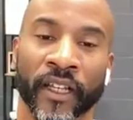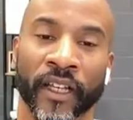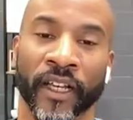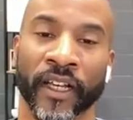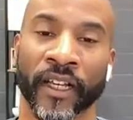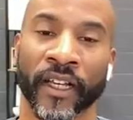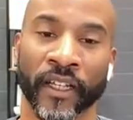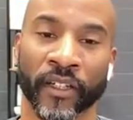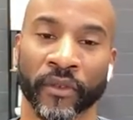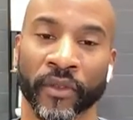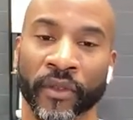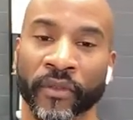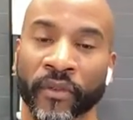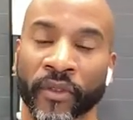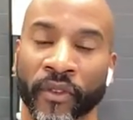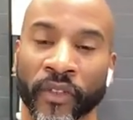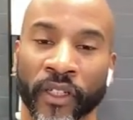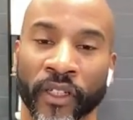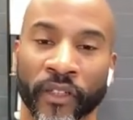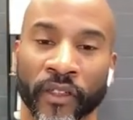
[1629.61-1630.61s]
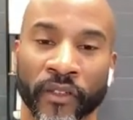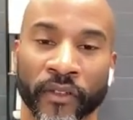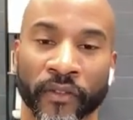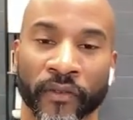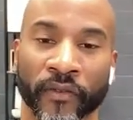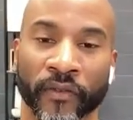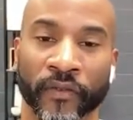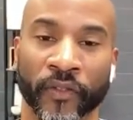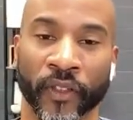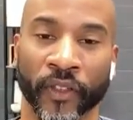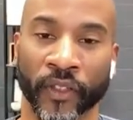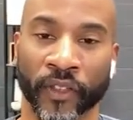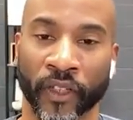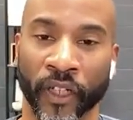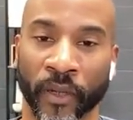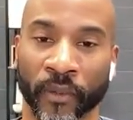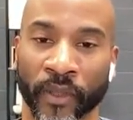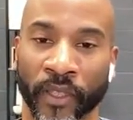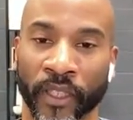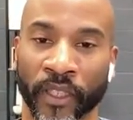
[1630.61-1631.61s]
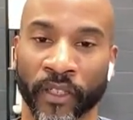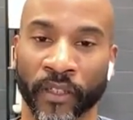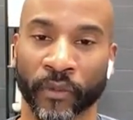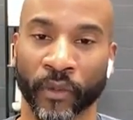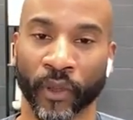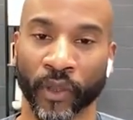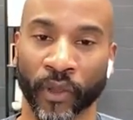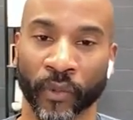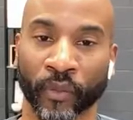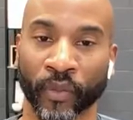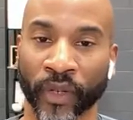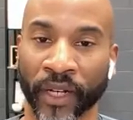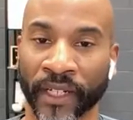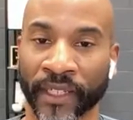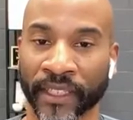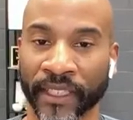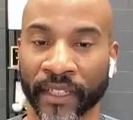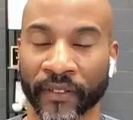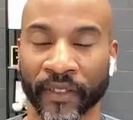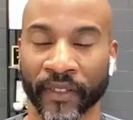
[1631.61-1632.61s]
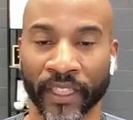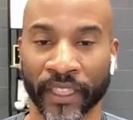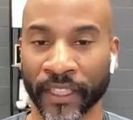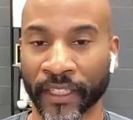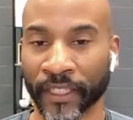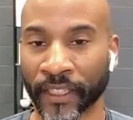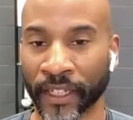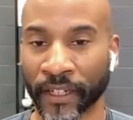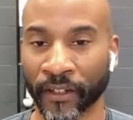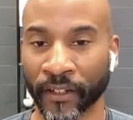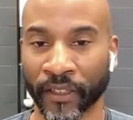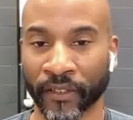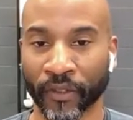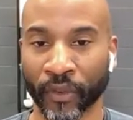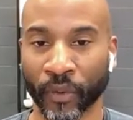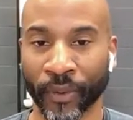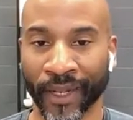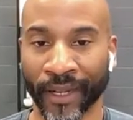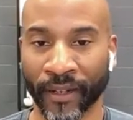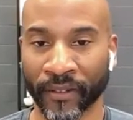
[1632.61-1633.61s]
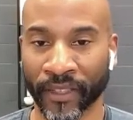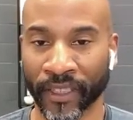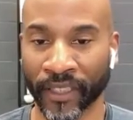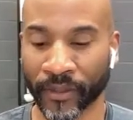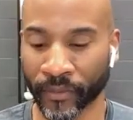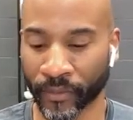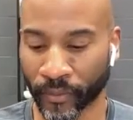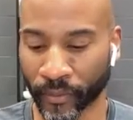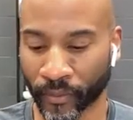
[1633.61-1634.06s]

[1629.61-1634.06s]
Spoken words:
And I agree with Phil's comment there about the branding of it and the narrative around it.